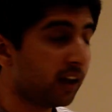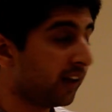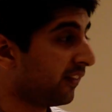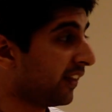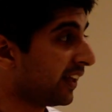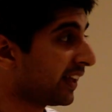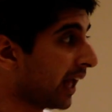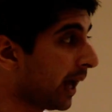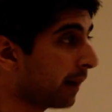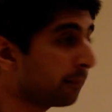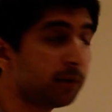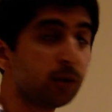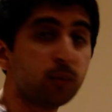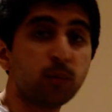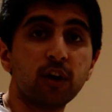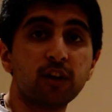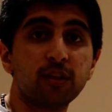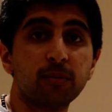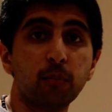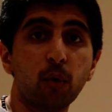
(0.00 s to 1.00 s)
they can be
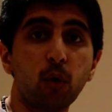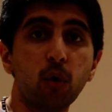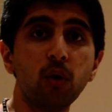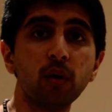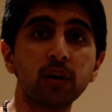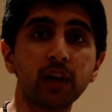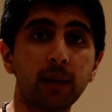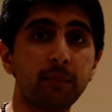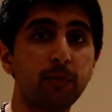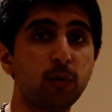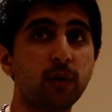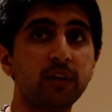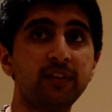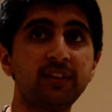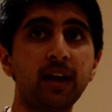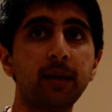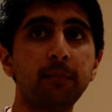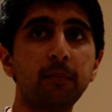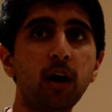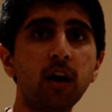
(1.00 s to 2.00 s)
worth more, can be worth
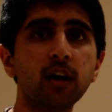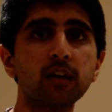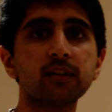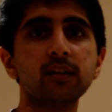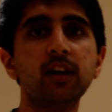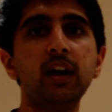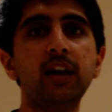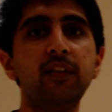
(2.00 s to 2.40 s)
10 marks,